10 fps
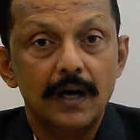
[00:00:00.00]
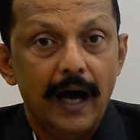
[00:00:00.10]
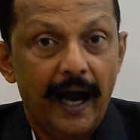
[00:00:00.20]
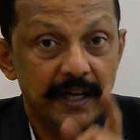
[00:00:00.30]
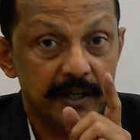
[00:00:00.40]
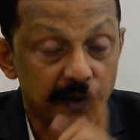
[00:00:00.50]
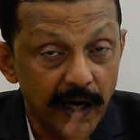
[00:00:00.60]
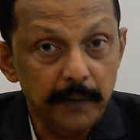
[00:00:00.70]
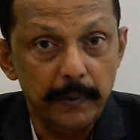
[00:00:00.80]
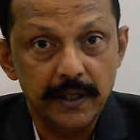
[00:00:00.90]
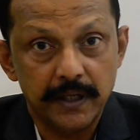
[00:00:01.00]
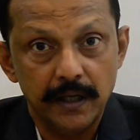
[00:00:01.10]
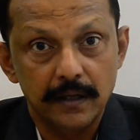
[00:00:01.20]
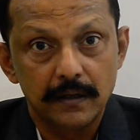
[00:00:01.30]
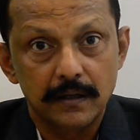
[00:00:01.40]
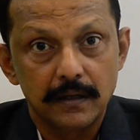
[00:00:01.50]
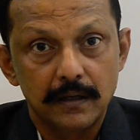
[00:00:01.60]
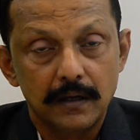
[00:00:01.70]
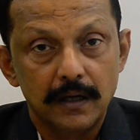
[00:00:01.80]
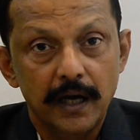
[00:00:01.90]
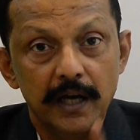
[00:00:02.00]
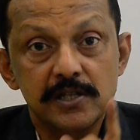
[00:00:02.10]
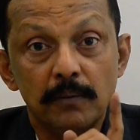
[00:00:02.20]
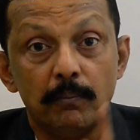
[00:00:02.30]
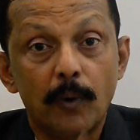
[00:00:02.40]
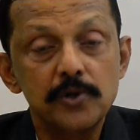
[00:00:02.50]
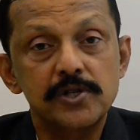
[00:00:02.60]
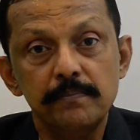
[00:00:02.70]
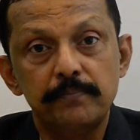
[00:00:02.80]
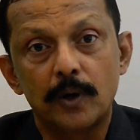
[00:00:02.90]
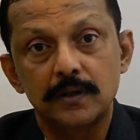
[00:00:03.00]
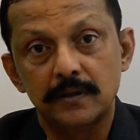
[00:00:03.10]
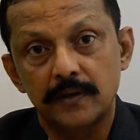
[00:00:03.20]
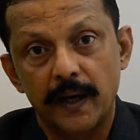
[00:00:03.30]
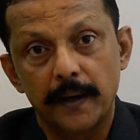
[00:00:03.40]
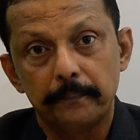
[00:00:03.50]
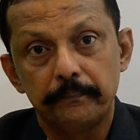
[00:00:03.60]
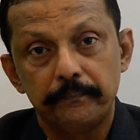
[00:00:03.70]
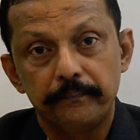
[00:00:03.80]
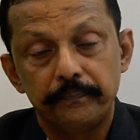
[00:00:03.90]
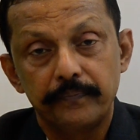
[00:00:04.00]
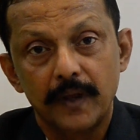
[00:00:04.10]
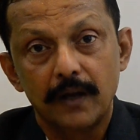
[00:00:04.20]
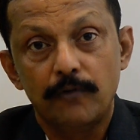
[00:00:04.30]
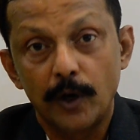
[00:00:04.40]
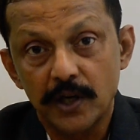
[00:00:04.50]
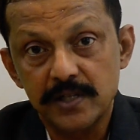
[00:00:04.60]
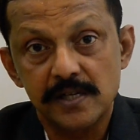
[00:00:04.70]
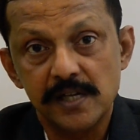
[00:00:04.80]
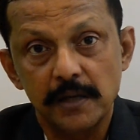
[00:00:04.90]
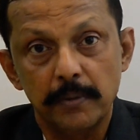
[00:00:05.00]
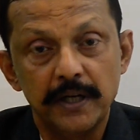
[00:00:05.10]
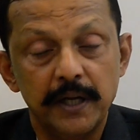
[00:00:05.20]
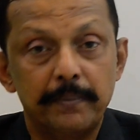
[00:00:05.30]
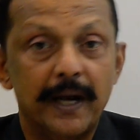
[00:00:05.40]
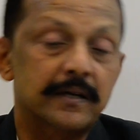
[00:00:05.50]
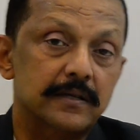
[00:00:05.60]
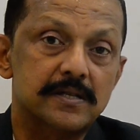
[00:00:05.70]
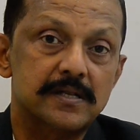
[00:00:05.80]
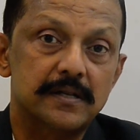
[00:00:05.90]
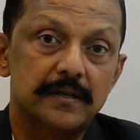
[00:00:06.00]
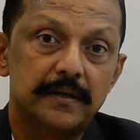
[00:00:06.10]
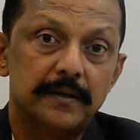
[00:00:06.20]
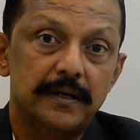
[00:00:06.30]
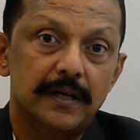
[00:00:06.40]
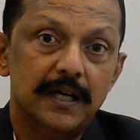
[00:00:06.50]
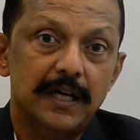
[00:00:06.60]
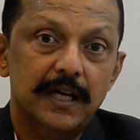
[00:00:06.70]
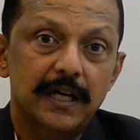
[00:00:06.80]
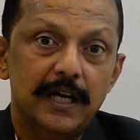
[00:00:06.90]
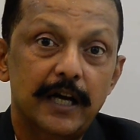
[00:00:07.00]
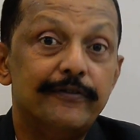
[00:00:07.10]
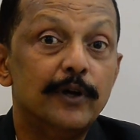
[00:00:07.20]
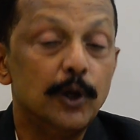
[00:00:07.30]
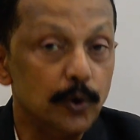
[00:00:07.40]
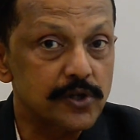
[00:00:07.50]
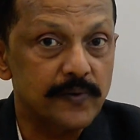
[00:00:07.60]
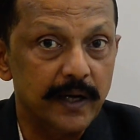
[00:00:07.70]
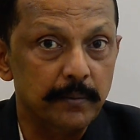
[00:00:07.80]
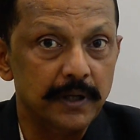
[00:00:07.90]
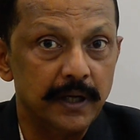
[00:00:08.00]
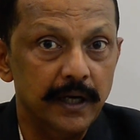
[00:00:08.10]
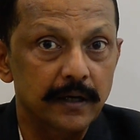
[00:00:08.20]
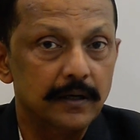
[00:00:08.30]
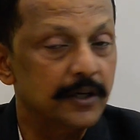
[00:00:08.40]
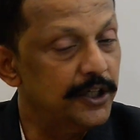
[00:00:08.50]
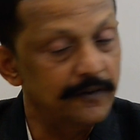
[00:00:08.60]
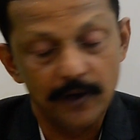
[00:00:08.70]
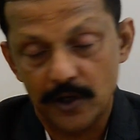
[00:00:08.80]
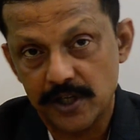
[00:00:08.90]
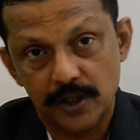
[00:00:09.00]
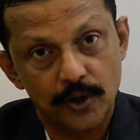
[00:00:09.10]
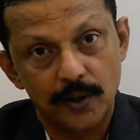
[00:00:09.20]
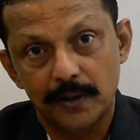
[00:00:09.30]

And credibility is the most important thing for your sustainability practice. If you lose credibility, you've lost it all.